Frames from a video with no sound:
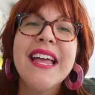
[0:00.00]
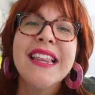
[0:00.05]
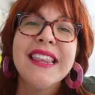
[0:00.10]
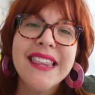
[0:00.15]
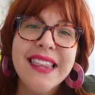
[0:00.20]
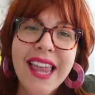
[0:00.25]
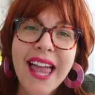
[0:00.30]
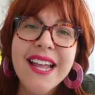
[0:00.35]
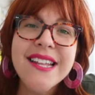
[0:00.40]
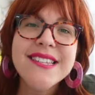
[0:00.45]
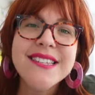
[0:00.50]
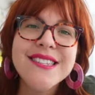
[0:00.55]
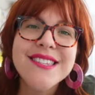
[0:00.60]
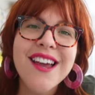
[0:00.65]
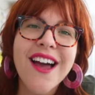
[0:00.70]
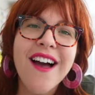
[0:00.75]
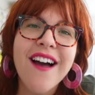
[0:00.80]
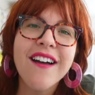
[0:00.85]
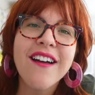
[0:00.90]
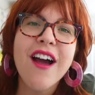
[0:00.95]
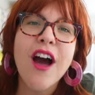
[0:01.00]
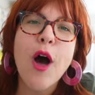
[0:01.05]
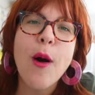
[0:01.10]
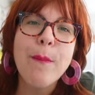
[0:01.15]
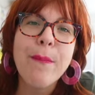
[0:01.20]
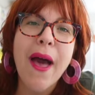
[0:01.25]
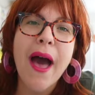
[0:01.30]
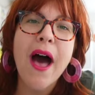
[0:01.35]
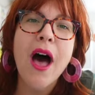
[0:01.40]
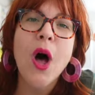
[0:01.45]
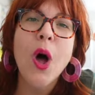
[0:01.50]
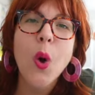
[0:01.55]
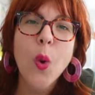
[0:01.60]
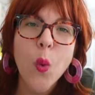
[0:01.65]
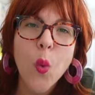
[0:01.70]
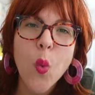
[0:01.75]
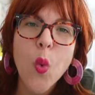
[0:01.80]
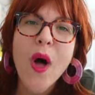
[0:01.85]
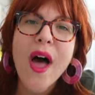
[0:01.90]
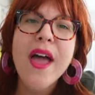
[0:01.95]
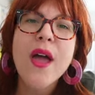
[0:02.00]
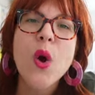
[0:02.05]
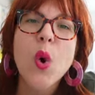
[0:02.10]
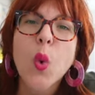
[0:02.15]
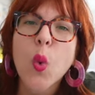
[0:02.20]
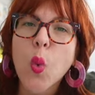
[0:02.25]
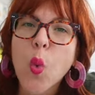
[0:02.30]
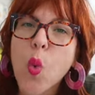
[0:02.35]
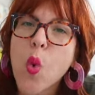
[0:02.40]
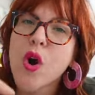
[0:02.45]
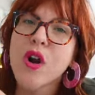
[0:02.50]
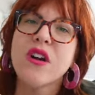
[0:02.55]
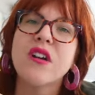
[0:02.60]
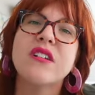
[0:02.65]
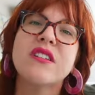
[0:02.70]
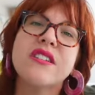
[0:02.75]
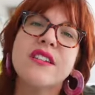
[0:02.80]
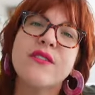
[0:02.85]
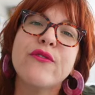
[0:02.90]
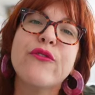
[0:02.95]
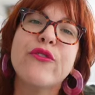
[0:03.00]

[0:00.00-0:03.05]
let's talk about what worked